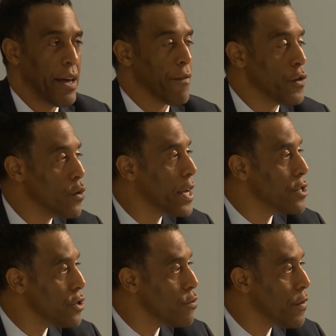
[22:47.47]
If you
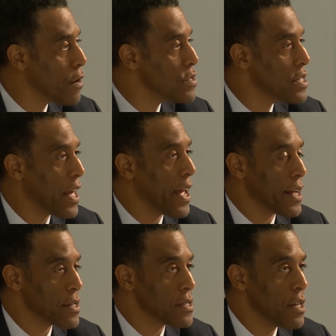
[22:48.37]
can do those
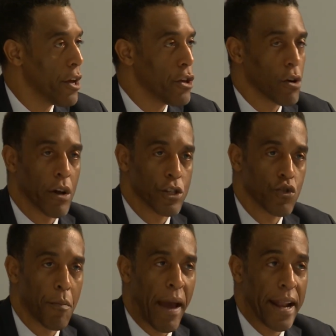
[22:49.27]
things, you're going to
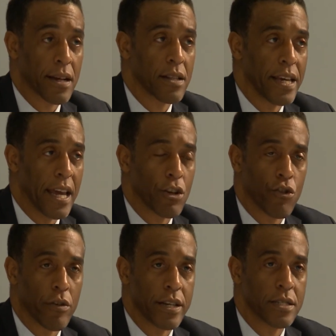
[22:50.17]
dramatically
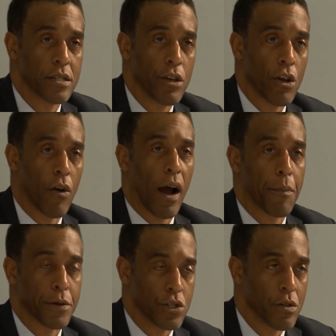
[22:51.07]
increase your
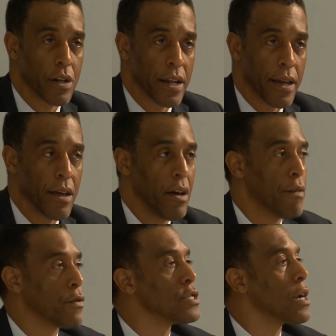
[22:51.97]
opportunity
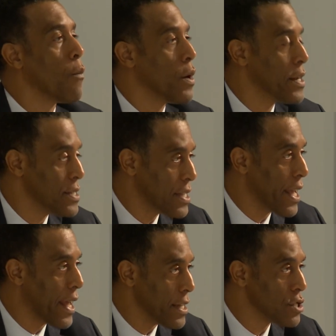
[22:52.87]
for someone to
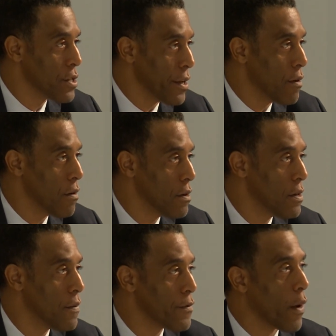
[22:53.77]
say yes to you.
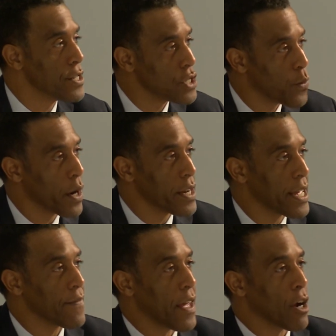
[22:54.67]
So I just wanted to
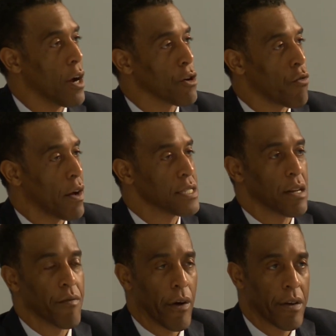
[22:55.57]
get that across
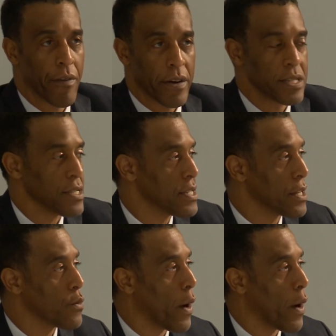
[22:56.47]
in a very, very succinct